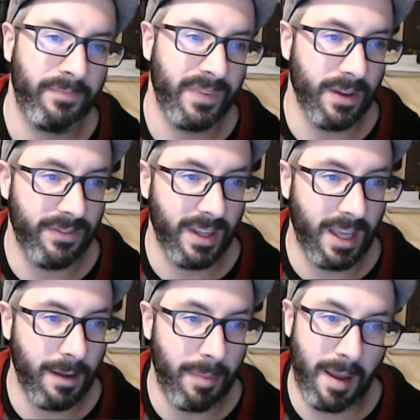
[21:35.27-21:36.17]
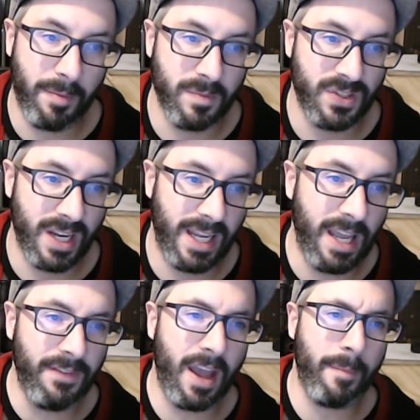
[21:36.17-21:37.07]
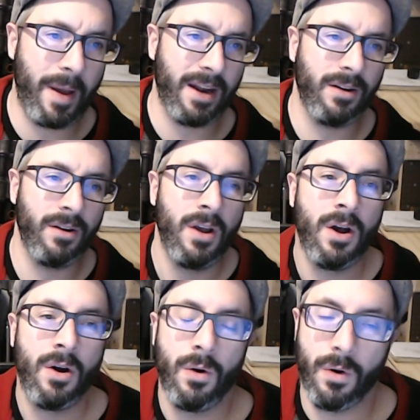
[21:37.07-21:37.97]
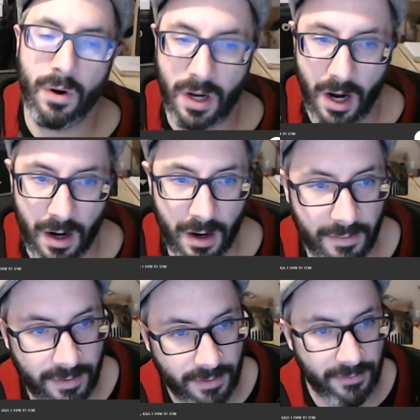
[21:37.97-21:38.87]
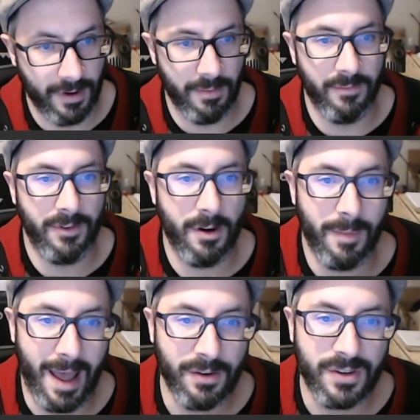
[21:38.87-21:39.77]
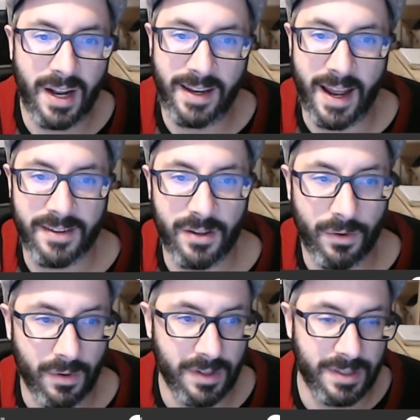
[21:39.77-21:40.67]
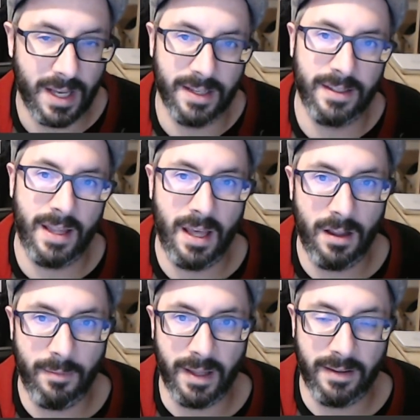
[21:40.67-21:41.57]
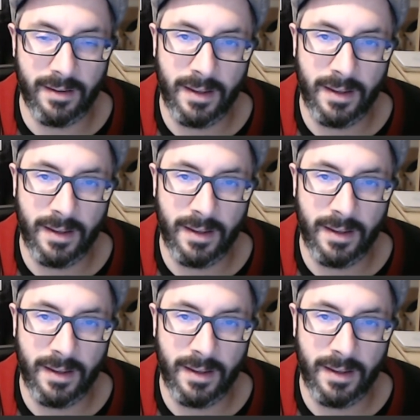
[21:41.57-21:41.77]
I was thinking papier-mâché EVA pattern or carve from foam. How should I attach the horns onto the helmet?